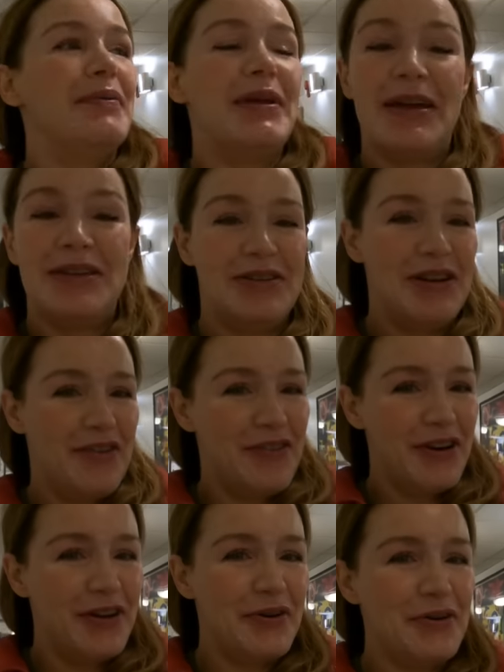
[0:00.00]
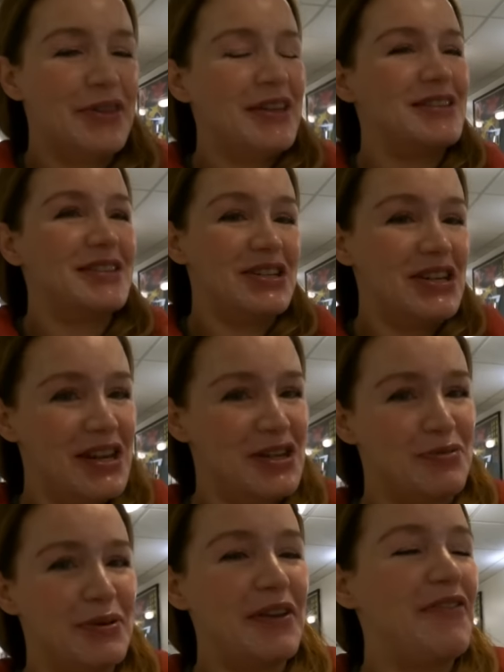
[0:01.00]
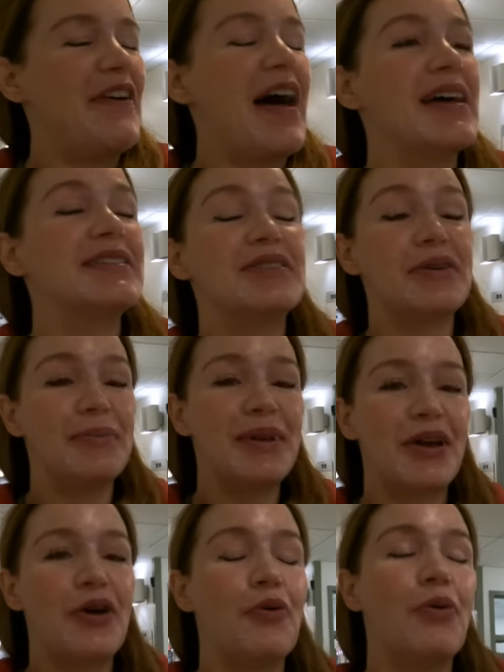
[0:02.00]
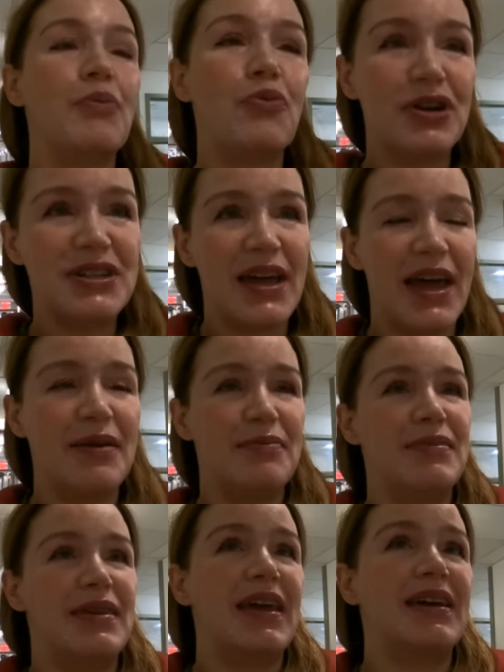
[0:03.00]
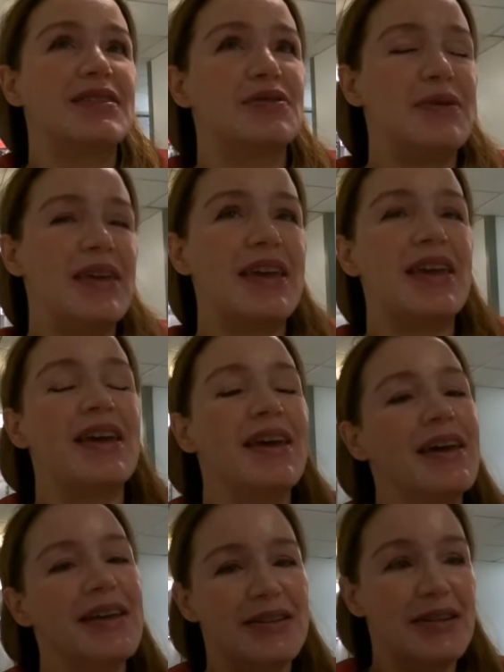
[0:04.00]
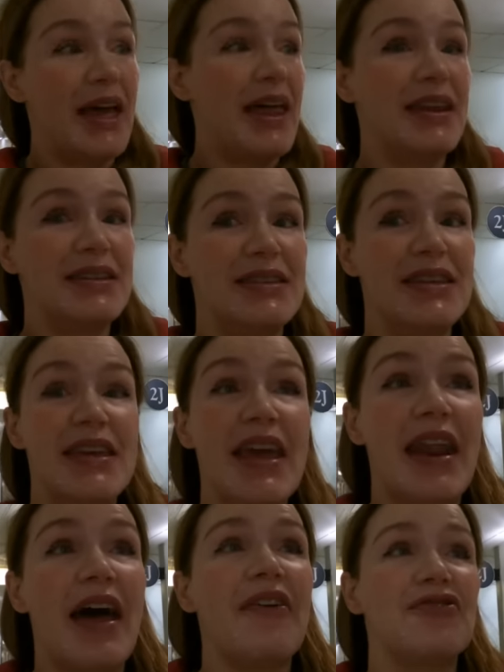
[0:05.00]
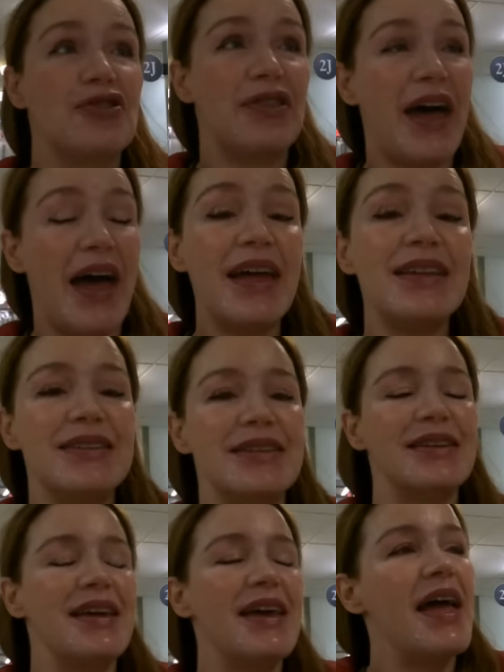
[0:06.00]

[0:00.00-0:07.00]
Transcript: Because you never know, things can change really fast. So I'm gonna go one more time next week to NST, and after that,